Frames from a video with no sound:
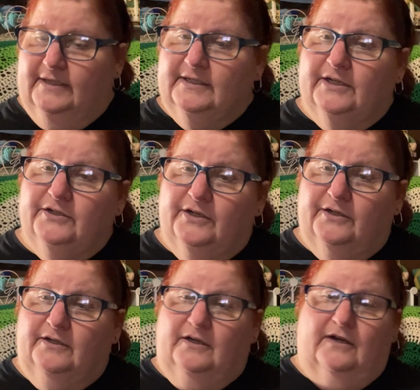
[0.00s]
It's
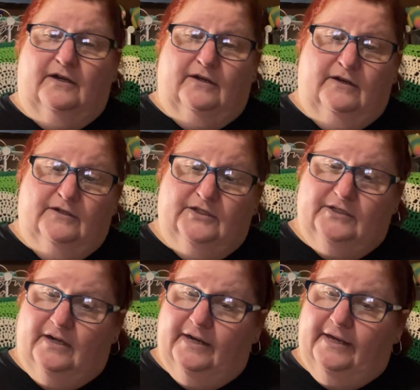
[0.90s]
just
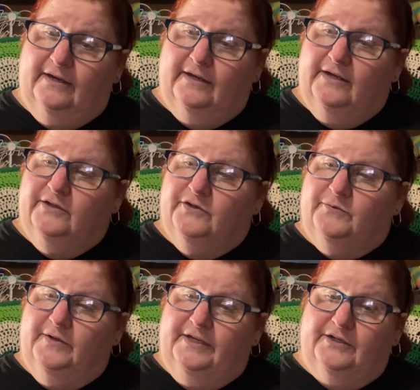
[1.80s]
stunning. It's
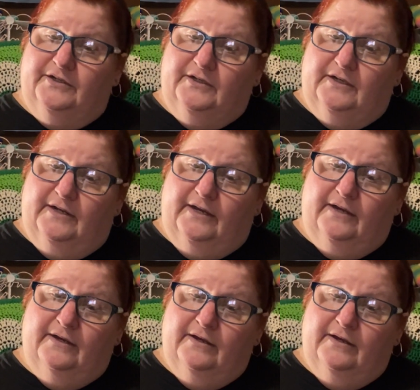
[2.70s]
really just stunning.